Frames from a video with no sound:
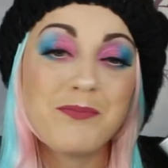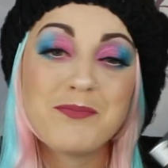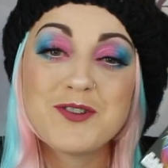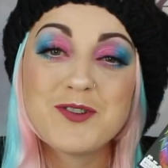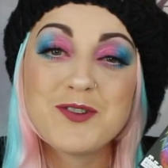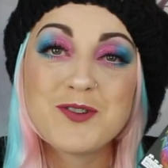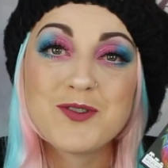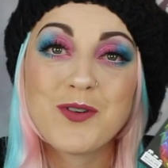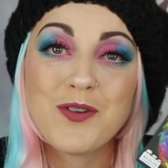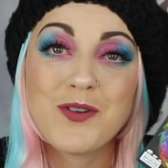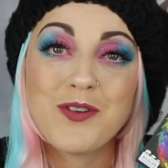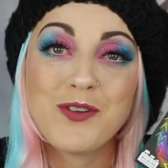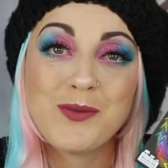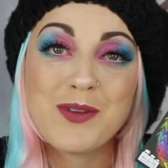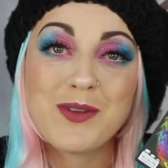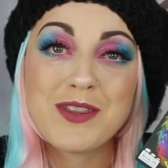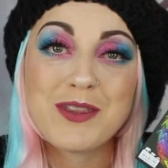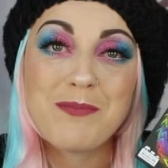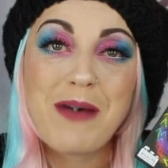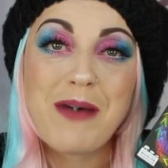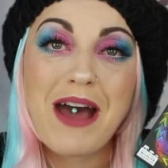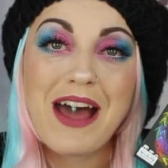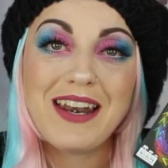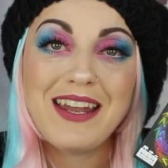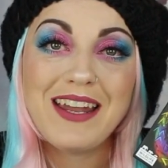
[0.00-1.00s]
tutorial with the
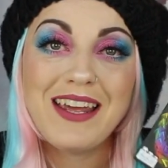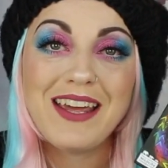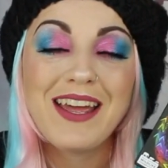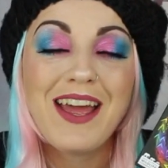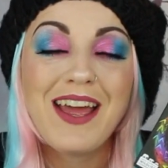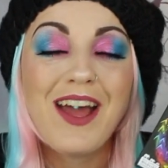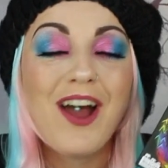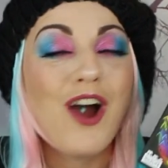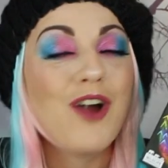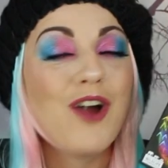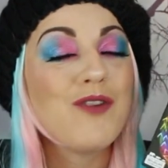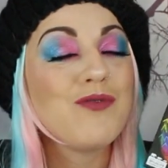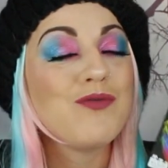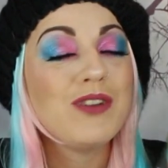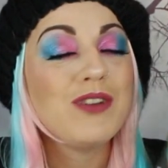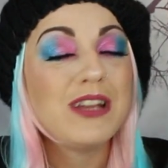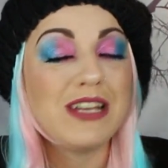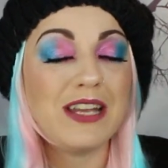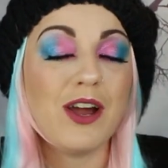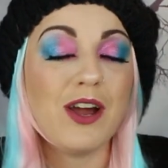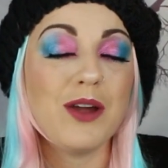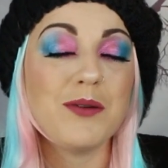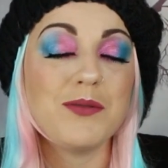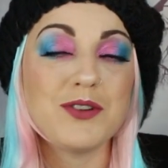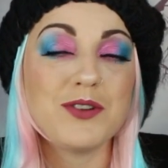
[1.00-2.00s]
palette. I
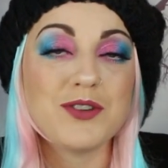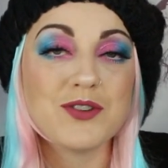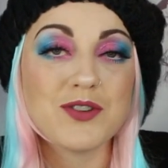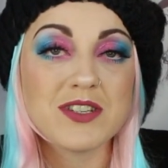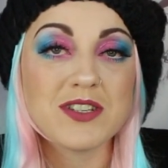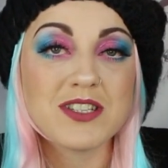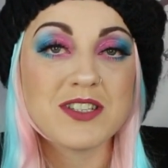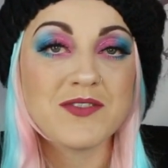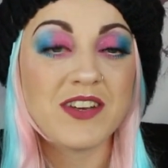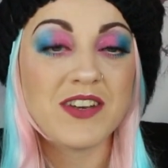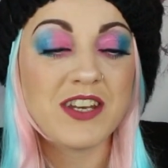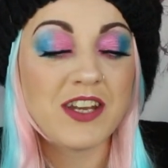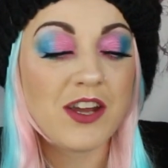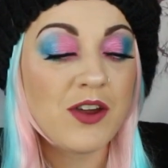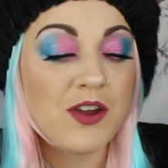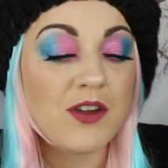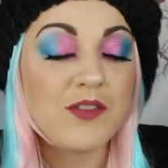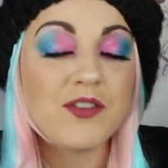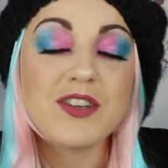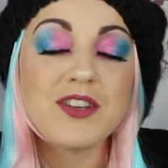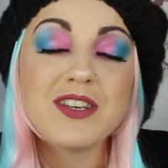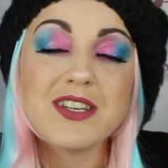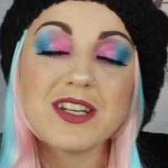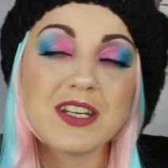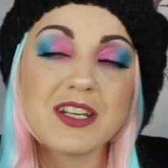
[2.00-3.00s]
really hope you enjoyed this video.
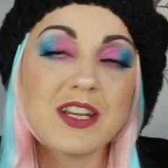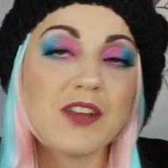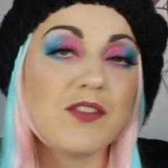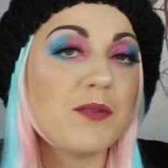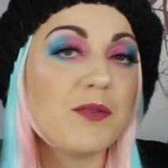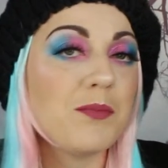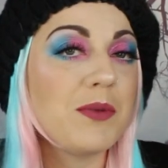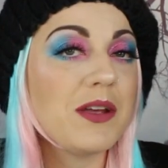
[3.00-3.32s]
If you did, give it a